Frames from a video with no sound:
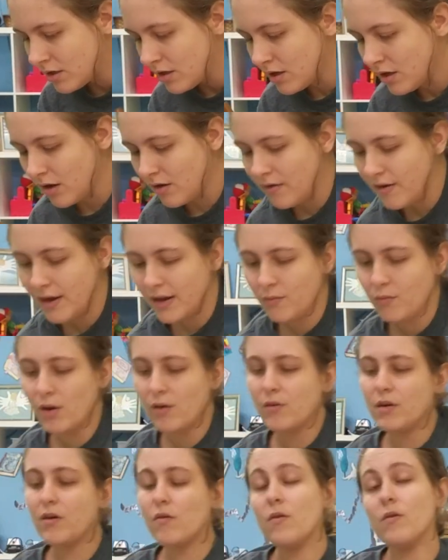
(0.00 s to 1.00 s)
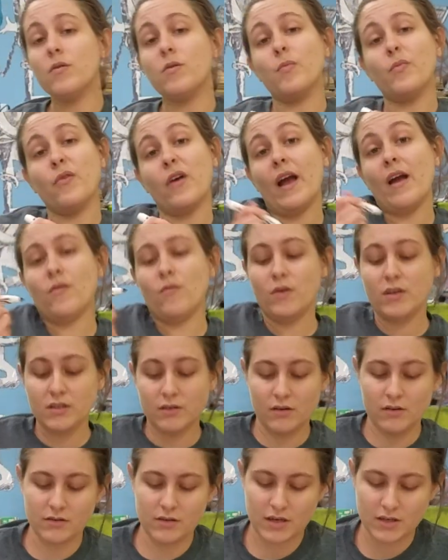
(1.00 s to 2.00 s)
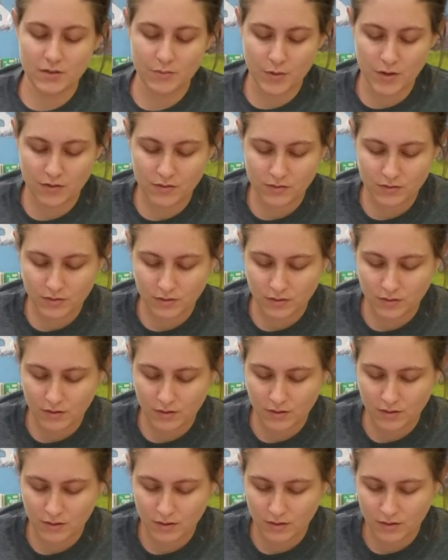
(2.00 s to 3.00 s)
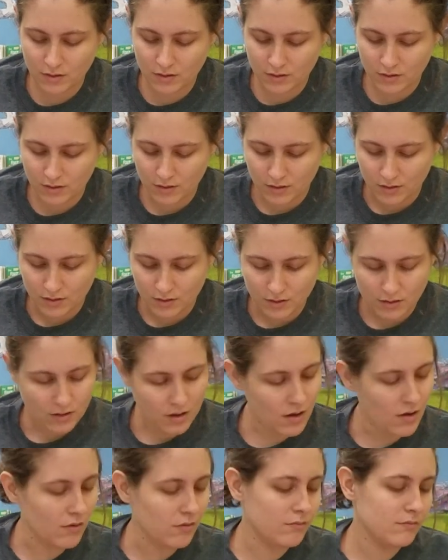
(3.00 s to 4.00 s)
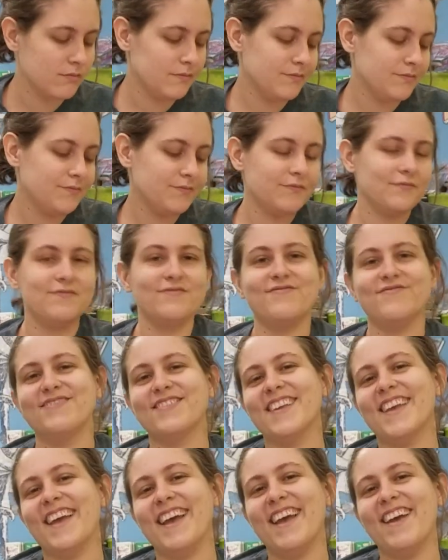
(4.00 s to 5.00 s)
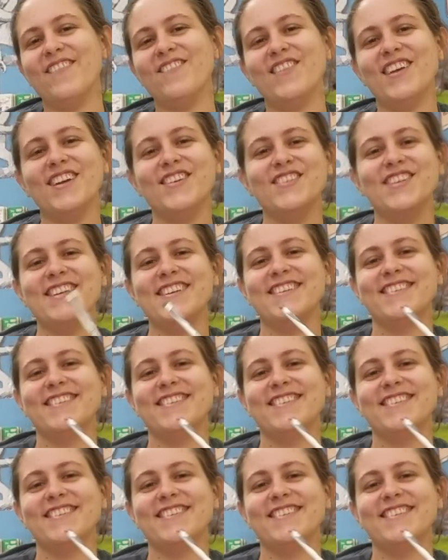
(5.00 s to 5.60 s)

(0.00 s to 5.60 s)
Alright, well, we're going with brown whiskers, I suppose. Oh. I found it.